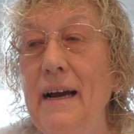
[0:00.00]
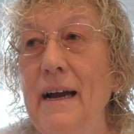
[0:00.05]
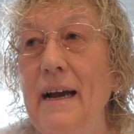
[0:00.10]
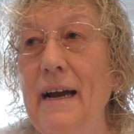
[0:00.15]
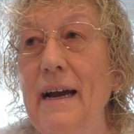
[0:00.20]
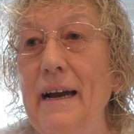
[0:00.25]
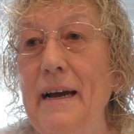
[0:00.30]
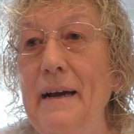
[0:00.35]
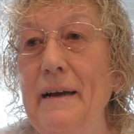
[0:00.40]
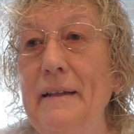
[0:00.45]

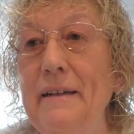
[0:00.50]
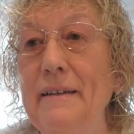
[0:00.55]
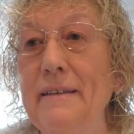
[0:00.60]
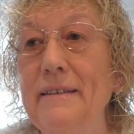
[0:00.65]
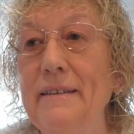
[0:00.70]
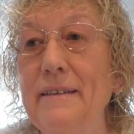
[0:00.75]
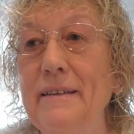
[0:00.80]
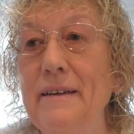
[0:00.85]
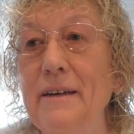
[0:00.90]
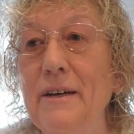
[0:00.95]

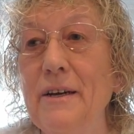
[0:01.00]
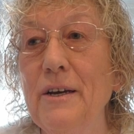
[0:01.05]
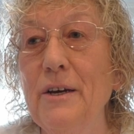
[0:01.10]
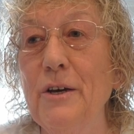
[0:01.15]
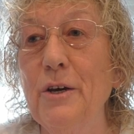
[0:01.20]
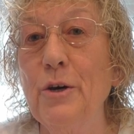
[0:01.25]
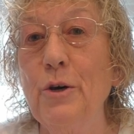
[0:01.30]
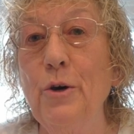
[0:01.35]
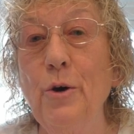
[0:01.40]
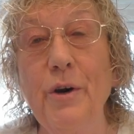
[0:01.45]
and
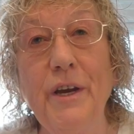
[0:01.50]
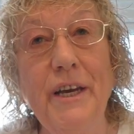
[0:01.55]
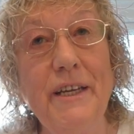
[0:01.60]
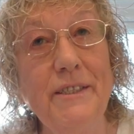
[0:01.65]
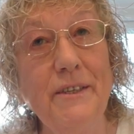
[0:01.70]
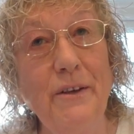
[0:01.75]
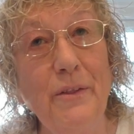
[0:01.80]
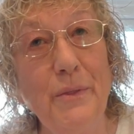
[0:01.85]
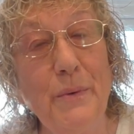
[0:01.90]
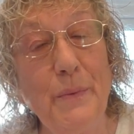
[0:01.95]
cook
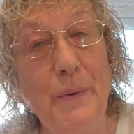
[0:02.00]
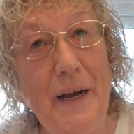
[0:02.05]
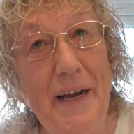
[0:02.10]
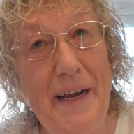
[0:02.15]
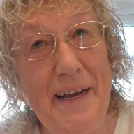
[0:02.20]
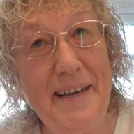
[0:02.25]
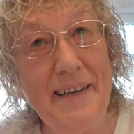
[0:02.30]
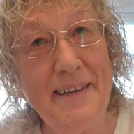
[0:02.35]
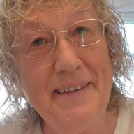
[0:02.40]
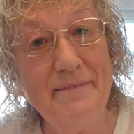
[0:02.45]
it on the
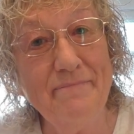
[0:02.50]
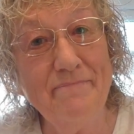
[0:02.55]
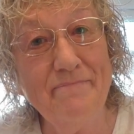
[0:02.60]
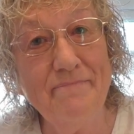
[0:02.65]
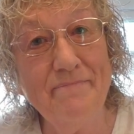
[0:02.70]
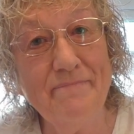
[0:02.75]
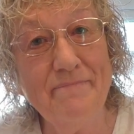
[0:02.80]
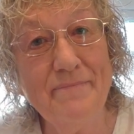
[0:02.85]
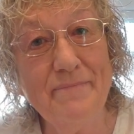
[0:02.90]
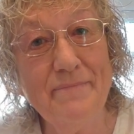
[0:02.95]
way
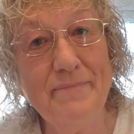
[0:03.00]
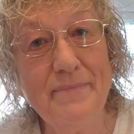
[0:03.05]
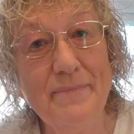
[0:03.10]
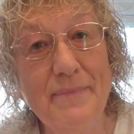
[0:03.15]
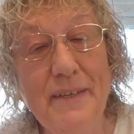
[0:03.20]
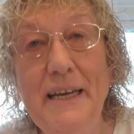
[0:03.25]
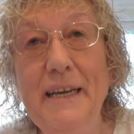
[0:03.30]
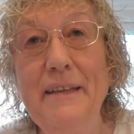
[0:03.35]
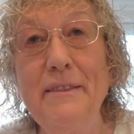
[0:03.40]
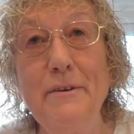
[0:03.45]

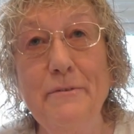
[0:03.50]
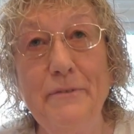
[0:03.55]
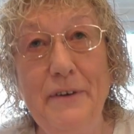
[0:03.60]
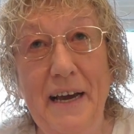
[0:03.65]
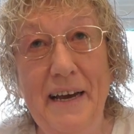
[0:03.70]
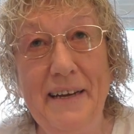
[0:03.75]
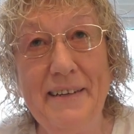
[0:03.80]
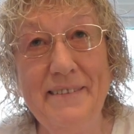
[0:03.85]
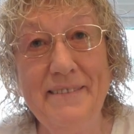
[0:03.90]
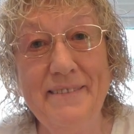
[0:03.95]
in the
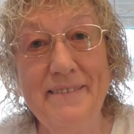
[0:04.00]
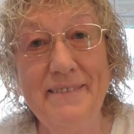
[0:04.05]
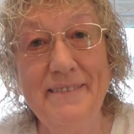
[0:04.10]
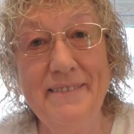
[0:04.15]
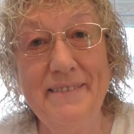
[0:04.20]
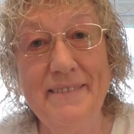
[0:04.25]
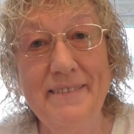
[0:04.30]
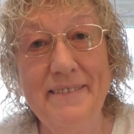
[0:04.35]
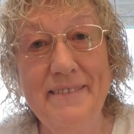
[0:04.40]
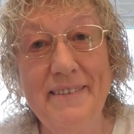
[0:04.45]
van
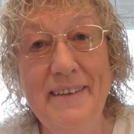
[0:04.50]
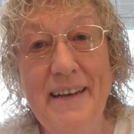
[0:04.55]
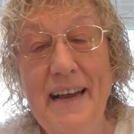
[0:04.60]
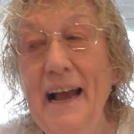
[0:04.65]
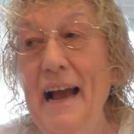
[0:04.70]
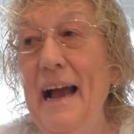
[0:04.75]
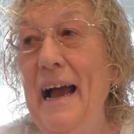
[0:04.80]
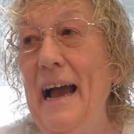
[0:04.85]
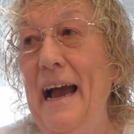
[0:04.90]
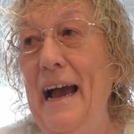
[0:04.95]

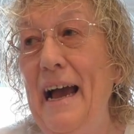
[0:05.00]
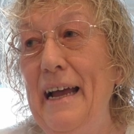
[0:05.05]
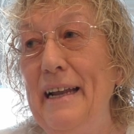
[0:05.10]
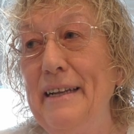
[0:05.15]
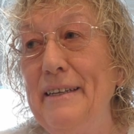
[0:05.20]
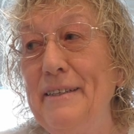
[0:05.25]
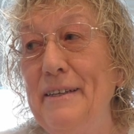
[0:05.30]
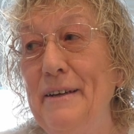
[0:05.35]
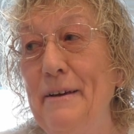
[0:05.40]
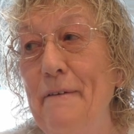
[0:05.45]

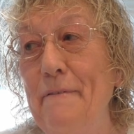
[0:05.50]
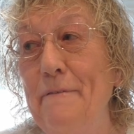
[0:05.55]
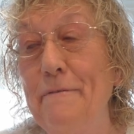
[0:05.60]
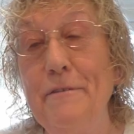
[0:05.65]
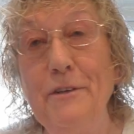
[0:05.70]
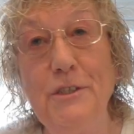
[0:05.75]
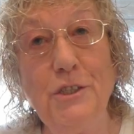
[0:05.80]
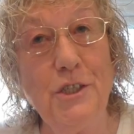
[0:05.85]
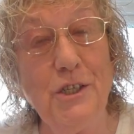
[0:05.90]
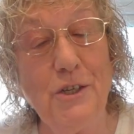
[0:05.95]
and
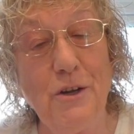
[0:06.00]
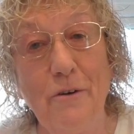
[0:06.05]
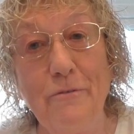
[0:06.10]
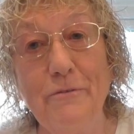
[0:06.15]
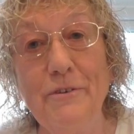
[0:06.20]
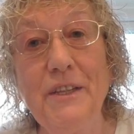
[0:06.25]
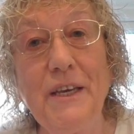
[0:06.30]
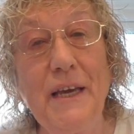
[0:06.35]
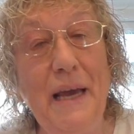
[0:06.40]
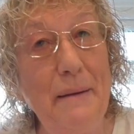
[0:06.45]
finish it
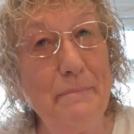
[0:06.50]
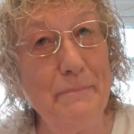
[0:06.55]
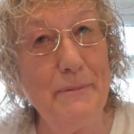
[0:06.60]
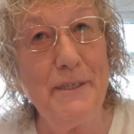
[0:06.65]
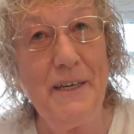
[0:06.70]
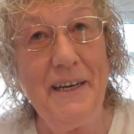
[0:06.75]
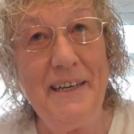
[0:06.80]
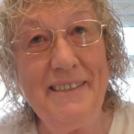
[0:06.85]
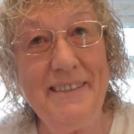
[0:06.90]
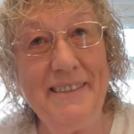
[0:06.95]
off at the
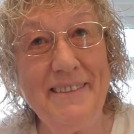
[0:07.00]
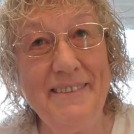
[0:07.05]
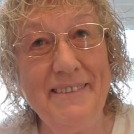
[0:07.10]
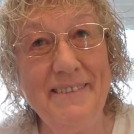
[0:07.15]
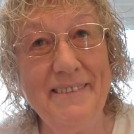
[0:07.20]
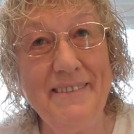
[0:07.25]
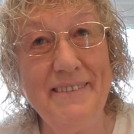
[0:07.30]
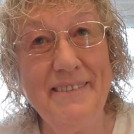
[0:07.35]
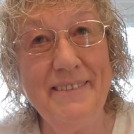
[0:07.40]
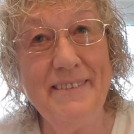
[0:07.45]
campsite.
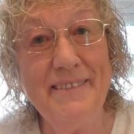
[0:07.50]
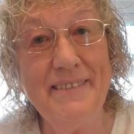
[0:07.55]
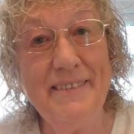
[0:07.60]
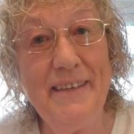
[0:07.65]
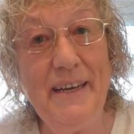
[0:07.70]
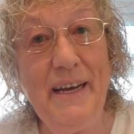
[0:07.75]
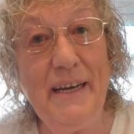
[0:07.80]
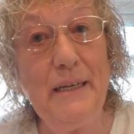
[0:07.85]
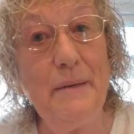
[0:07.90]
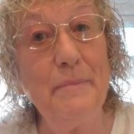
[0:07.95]

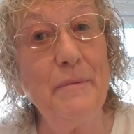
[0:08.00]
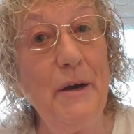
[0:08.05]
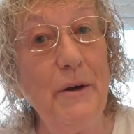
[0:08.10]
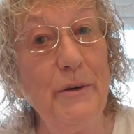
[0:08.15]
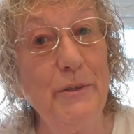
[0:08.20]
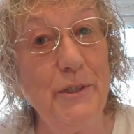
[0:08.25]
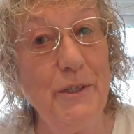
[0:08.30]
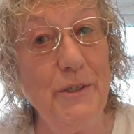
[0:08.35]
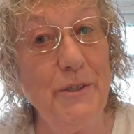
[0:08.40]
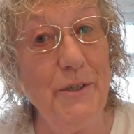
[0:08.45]
And I'm
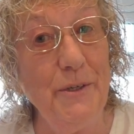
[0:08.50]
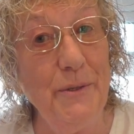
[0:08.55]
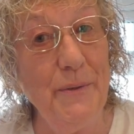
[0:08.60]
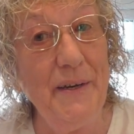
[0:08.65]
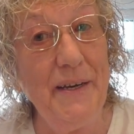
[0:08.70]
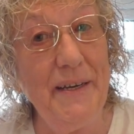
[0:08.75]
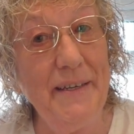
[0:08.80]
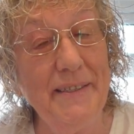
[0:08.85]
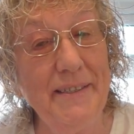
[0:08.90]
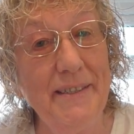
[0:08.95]
going to do
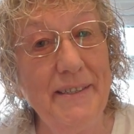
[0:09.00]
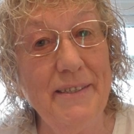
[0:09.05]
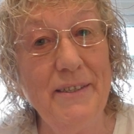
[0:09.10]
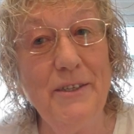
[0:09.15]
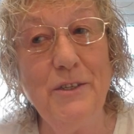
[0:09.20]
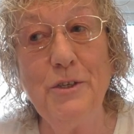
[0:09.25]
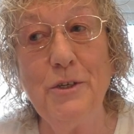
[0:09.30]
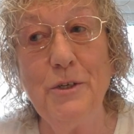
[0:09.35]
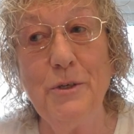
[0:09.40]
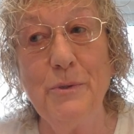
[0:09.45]
it
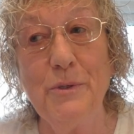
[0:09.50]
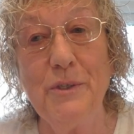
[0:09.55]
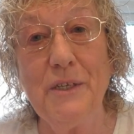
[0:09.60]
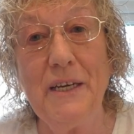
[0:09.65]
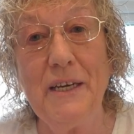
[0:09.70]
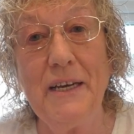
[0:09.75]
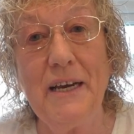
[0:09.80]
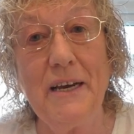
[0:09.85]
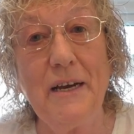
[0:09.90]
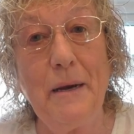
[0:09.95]

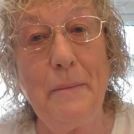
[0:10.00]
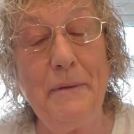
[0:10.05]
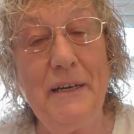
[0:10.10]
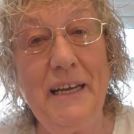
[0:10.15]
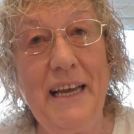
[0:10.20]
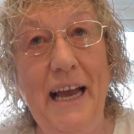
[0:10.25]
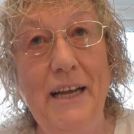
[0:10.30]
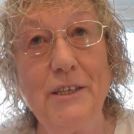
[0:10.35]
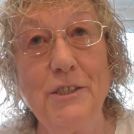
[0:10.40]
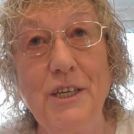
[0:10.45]
using a couple
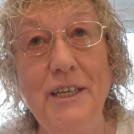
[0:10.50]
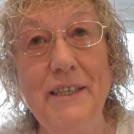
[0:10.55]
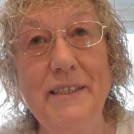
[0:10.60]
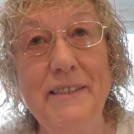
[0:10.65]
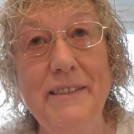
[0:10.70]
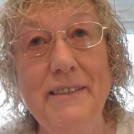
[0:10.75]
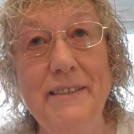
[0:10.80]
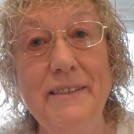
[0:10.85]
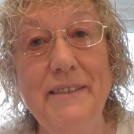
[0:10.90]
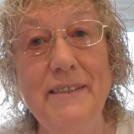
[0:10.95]
of
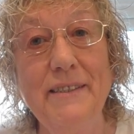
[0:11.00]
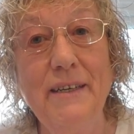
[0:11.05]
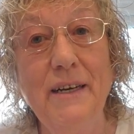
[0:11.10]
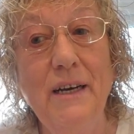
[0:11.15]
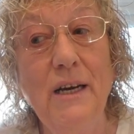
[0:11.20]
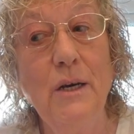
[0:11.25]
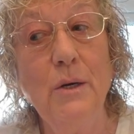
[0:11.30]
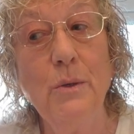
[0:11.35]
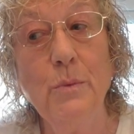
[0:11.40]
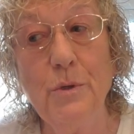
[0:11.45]
gadgets,
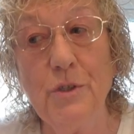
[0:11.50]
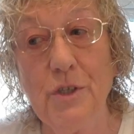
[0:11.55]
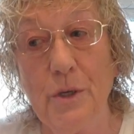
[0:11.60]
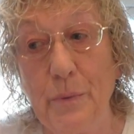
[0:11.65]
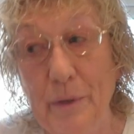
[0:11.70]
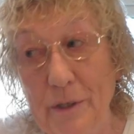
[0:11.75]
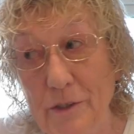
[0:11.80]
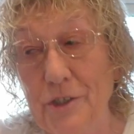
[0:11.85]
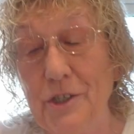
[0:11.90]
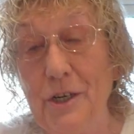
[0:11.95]
which I
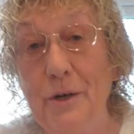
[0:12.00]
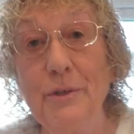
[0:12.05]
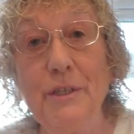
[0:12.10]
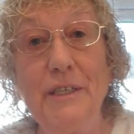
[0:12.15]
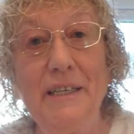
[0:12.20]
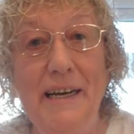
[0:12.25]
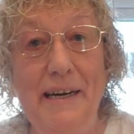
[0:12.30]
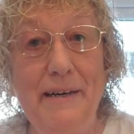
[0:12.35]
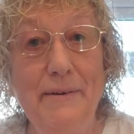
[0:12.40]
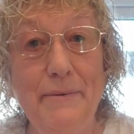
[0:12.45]
will show you
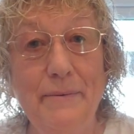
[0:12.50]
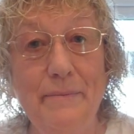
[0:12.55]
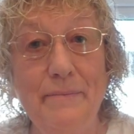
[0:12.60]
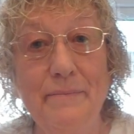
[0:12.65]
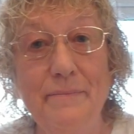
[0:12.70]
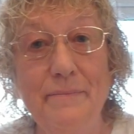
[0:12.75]
now.